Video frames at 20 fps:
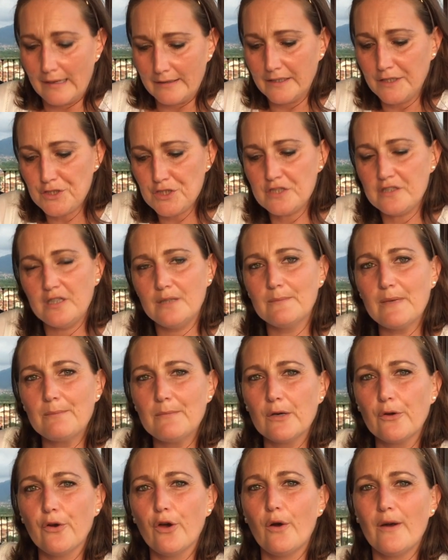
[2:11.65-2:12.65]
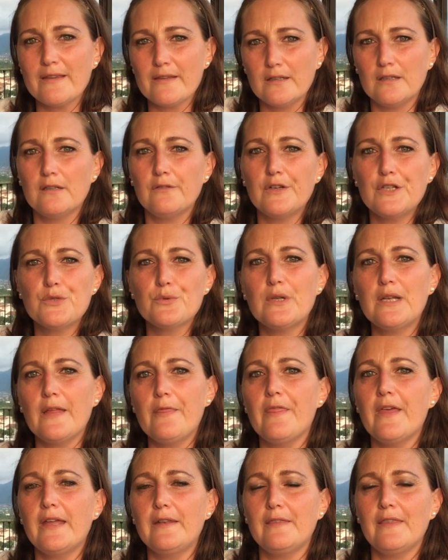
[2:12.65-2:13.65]
each team member grow as an individual,
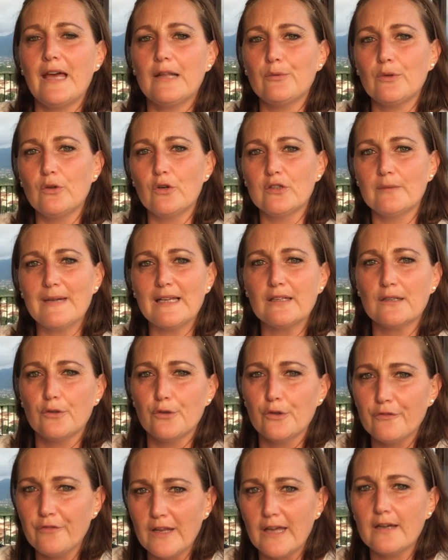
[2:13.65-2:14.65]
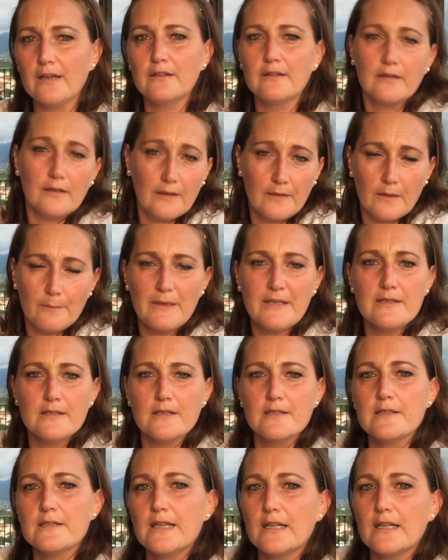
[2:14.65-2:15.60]
and then that will automatically reflect in the business.